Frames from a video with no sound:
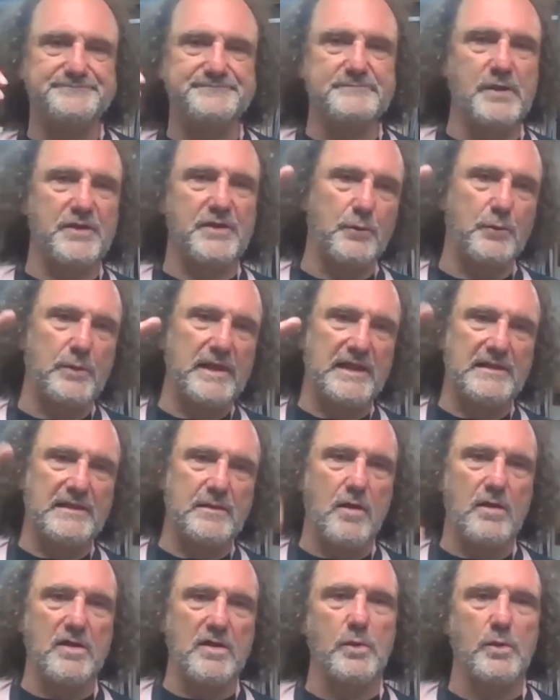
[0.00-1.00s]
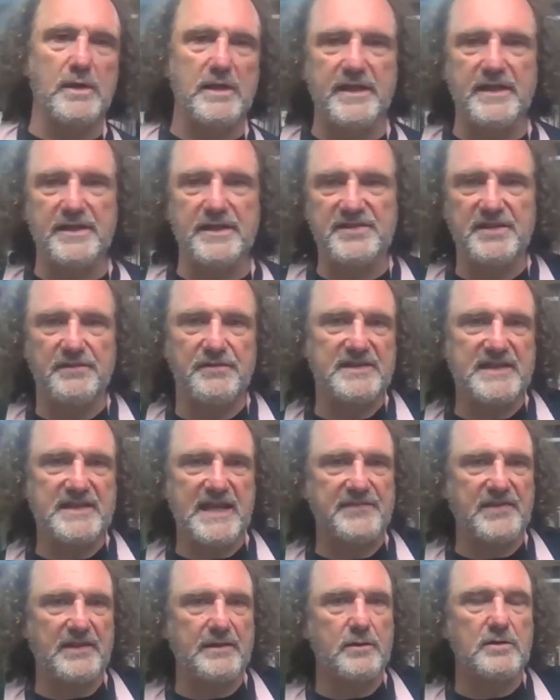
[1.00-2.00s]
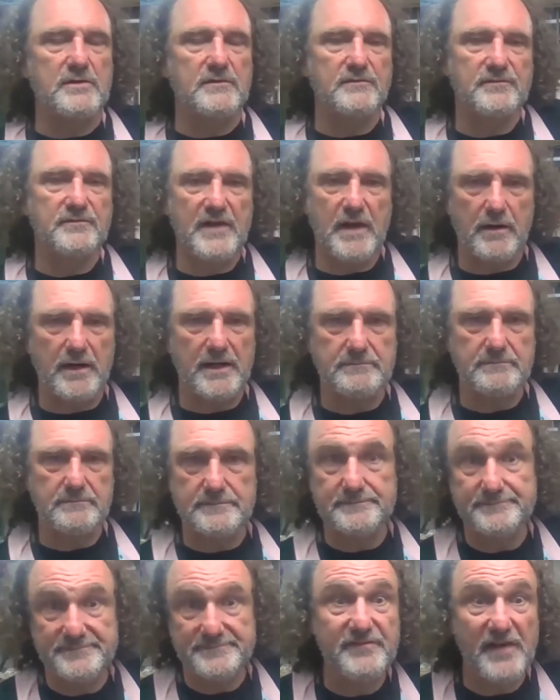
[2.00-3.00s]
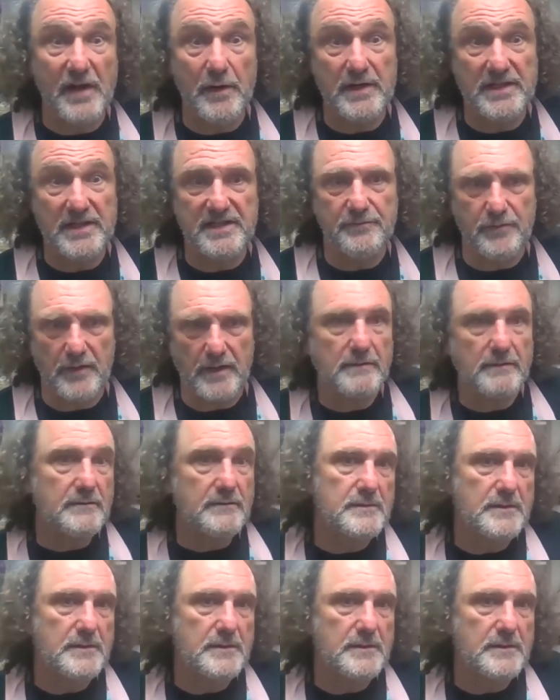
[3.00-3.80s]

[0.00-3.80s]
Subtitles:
with a really long quillin and stuff like that looked very, very different.